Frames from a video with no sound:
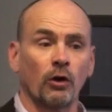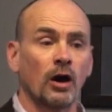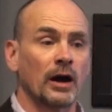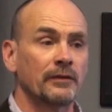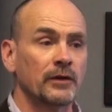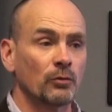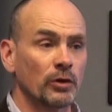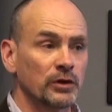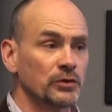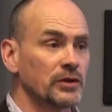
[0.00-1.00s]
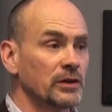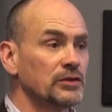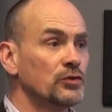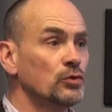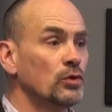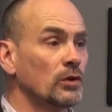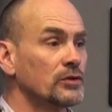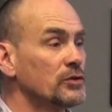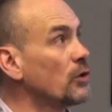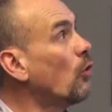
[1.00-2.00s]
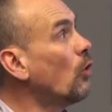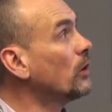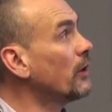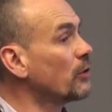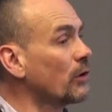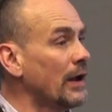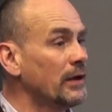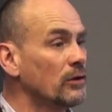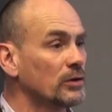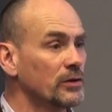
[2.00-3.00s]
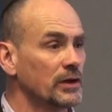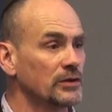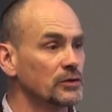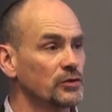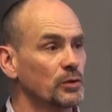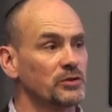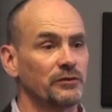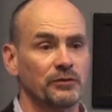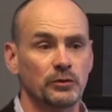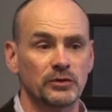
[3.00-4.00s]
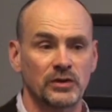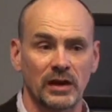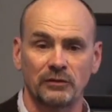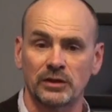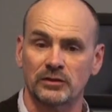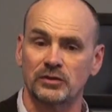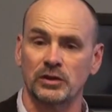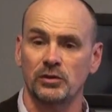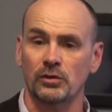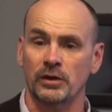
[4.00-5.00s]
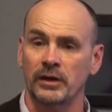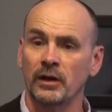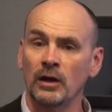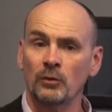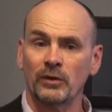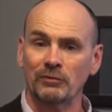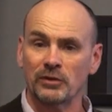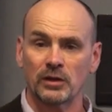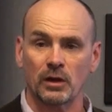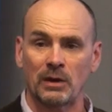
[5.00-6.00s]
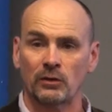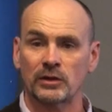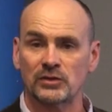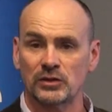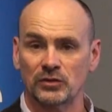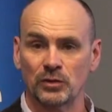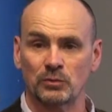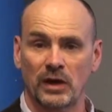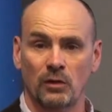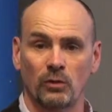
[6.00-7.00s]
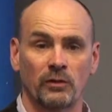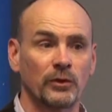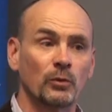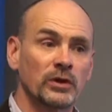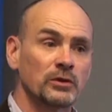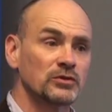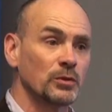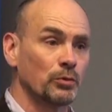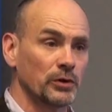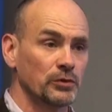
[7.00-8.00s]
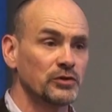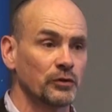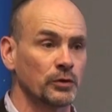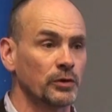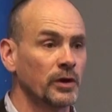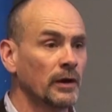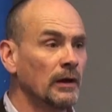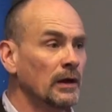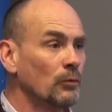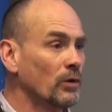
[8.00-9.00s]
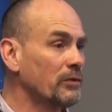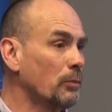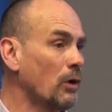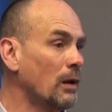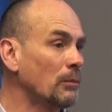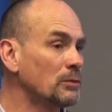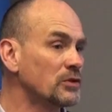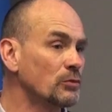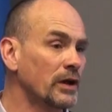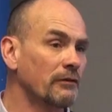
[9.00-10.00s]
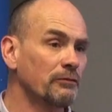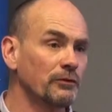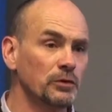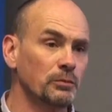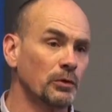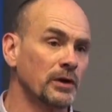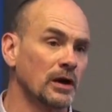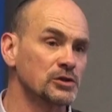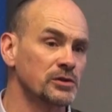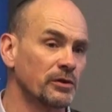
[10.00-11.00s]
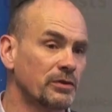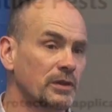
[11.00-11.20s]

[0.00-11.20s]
fraud that we're using these tools. There's a whole other angle to this. In terms of food safety and security, we have to think about the systems that we use to produce food. And one of the problems that we have for food production are